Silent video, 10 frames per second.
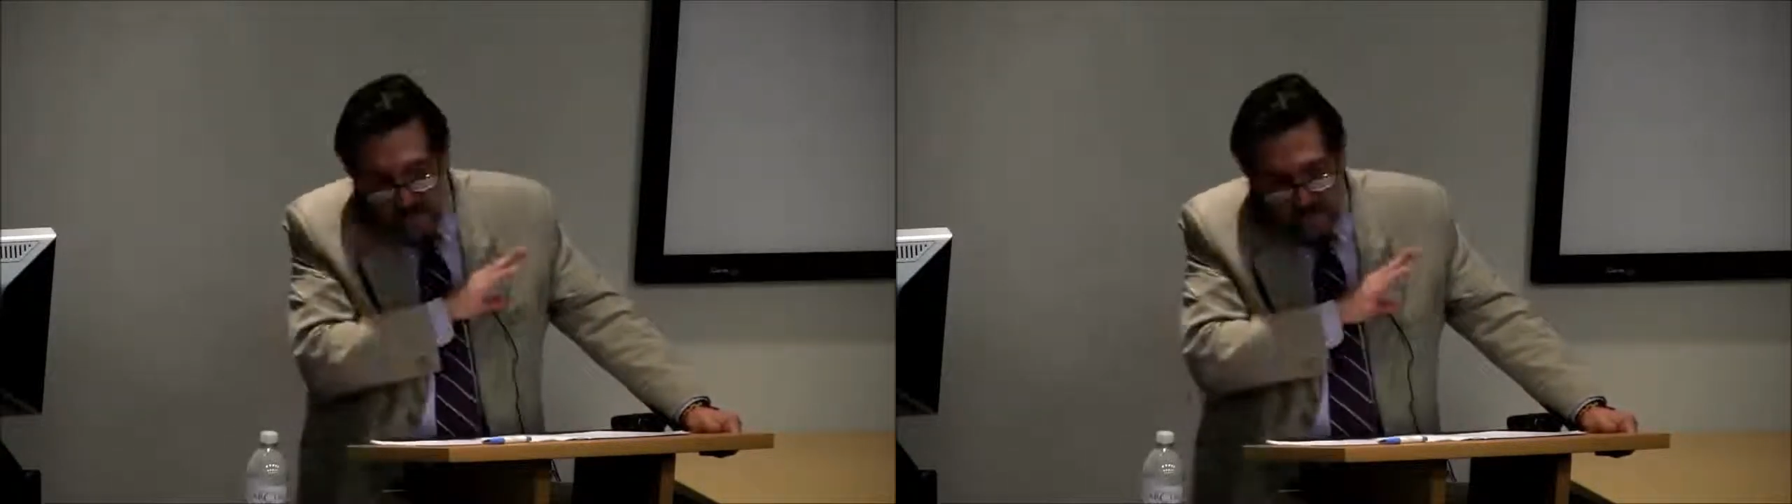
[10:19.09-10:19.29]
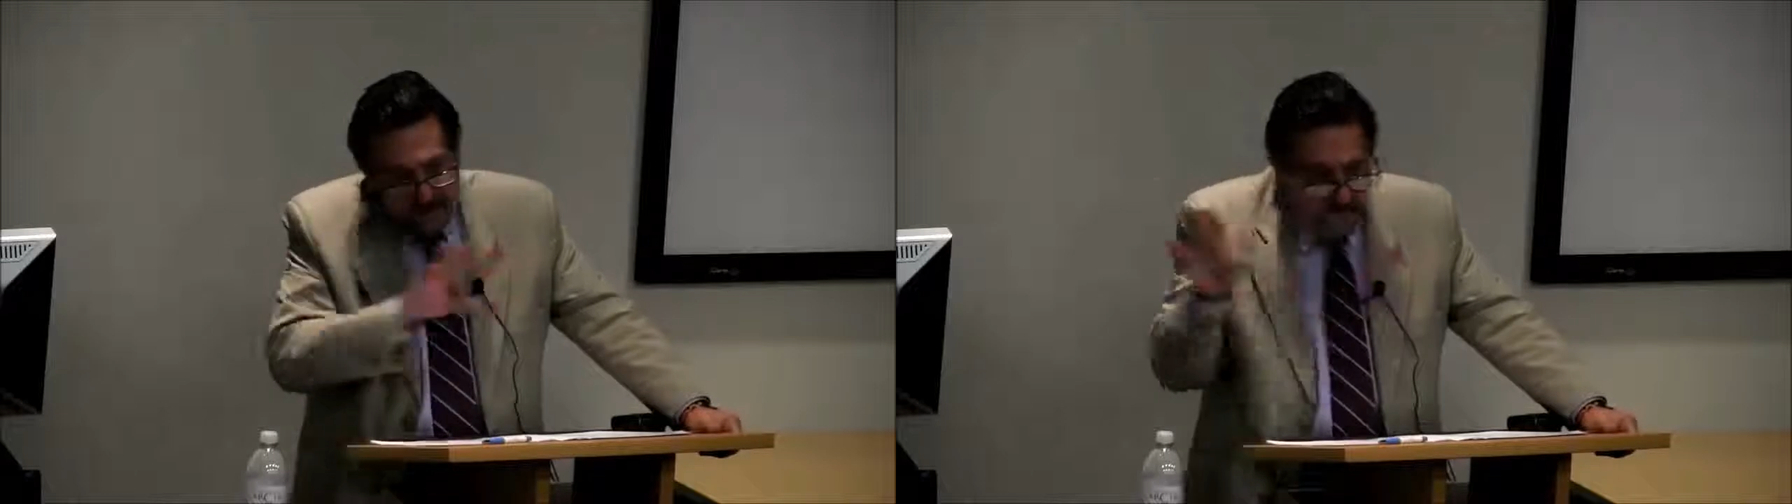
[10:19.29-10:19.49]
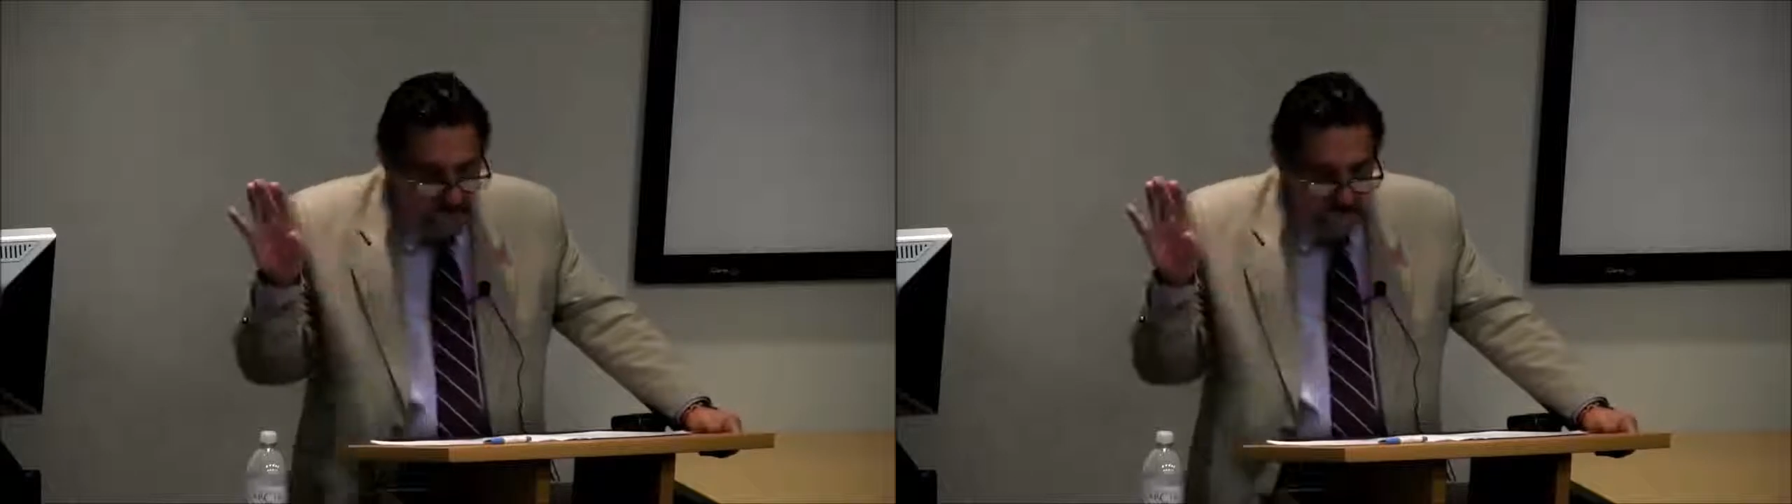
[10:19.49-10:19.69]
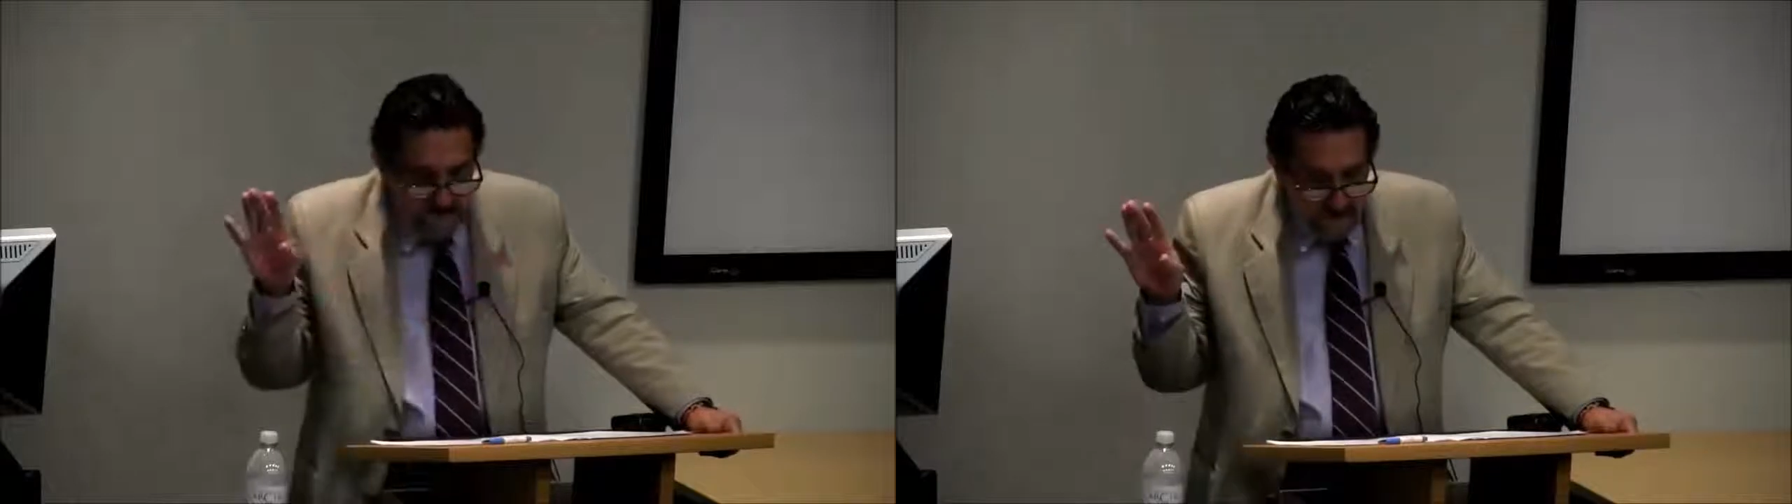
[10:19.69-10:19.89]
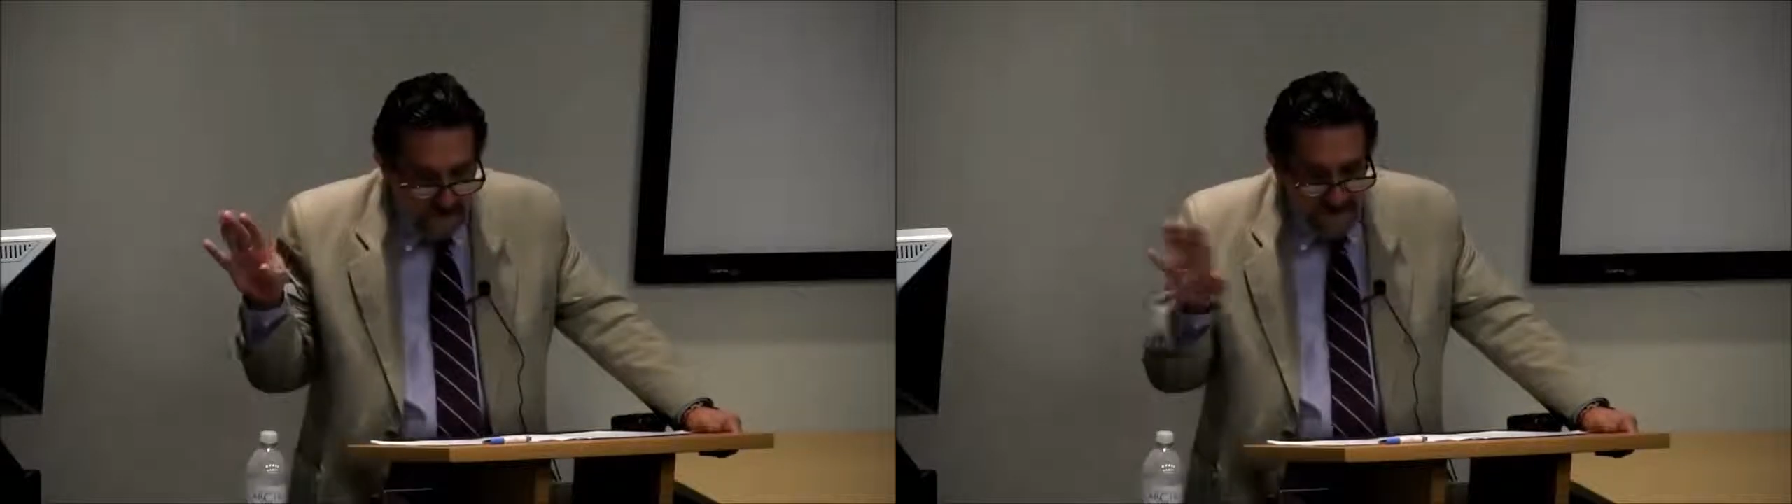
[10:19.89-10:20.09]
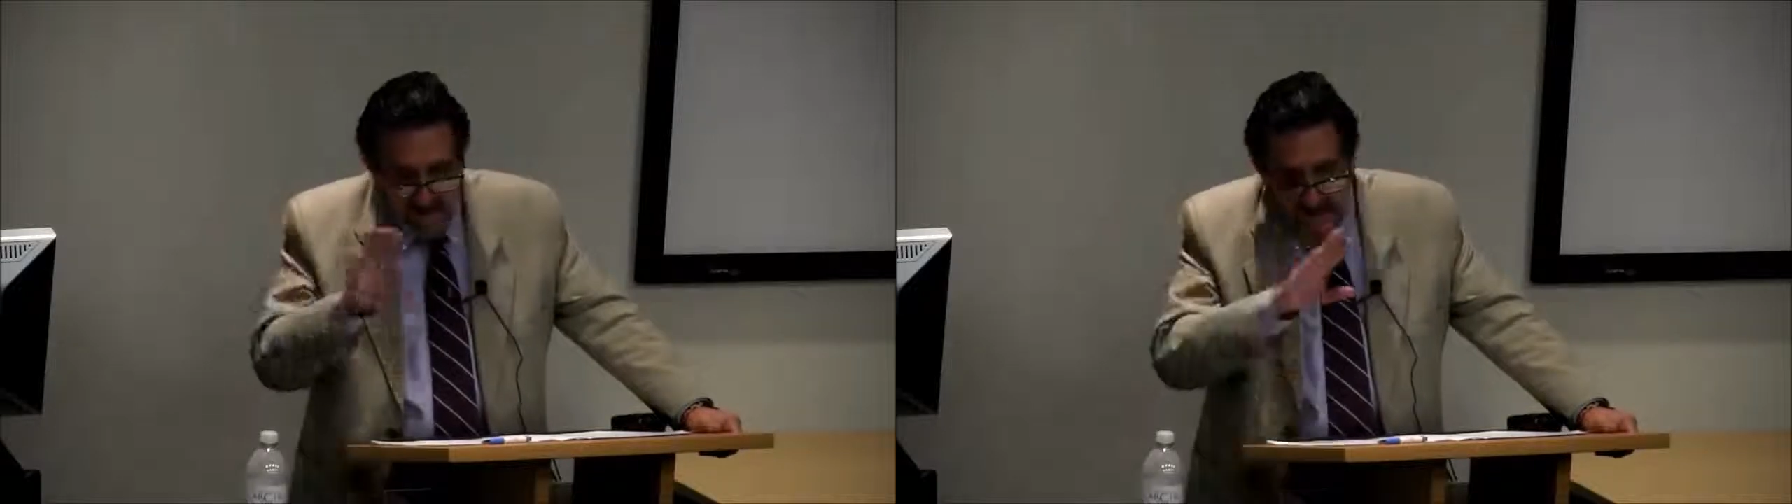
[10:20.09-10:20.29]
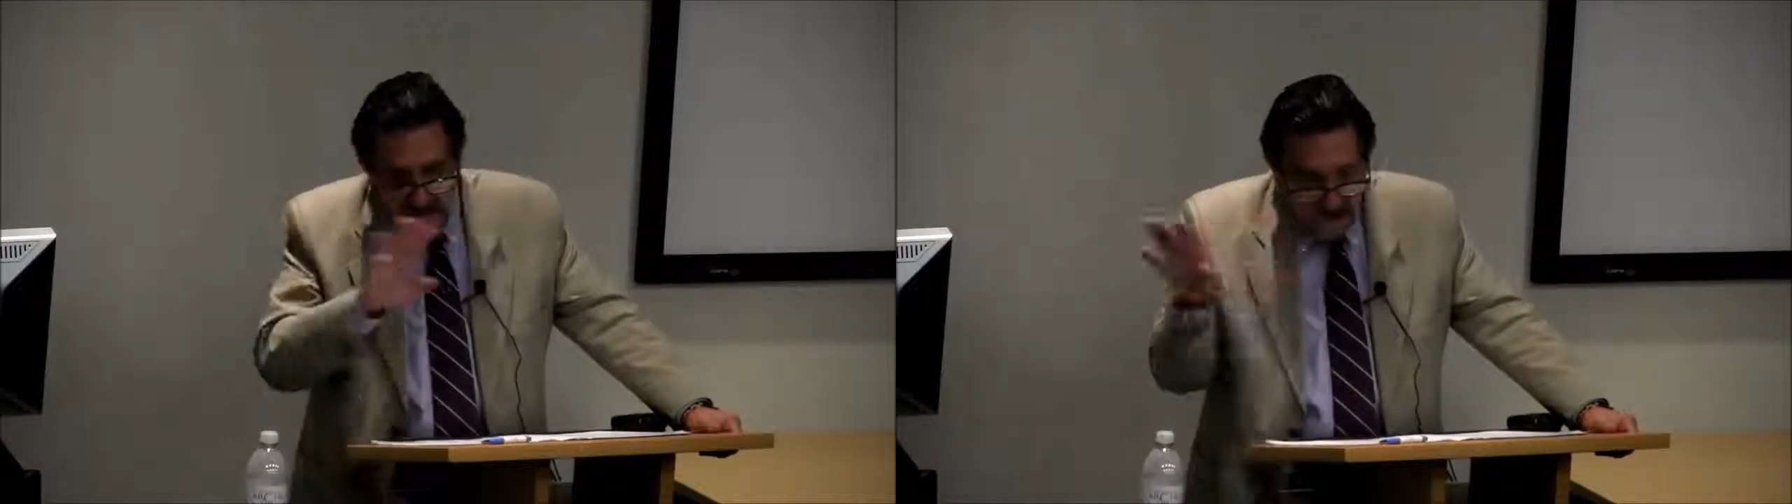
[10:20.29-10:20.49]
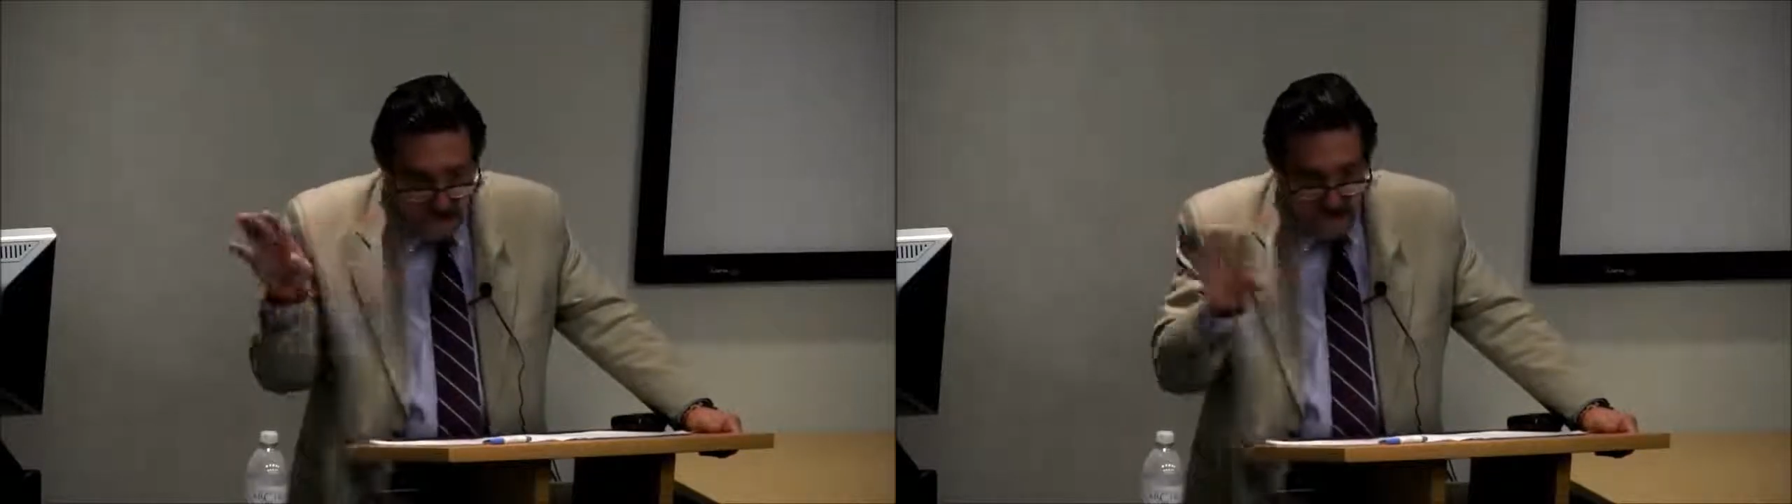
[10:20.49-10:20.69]
are actually in effect already
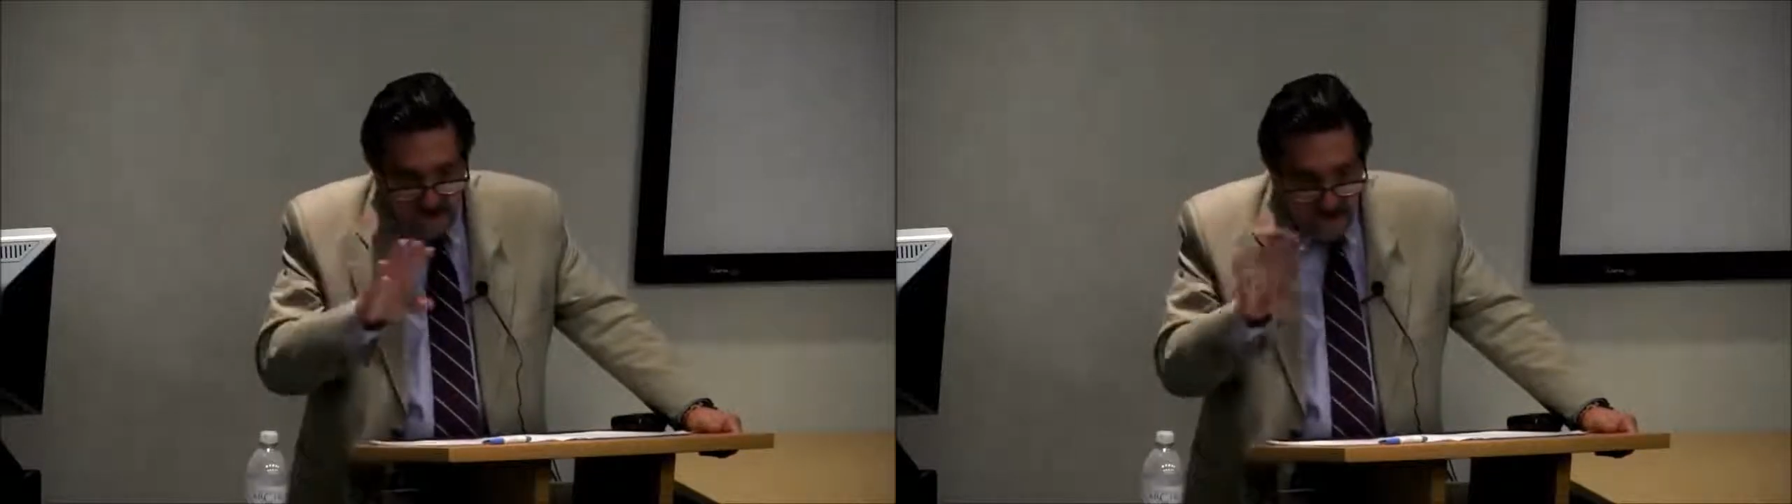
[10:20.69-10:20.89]
changed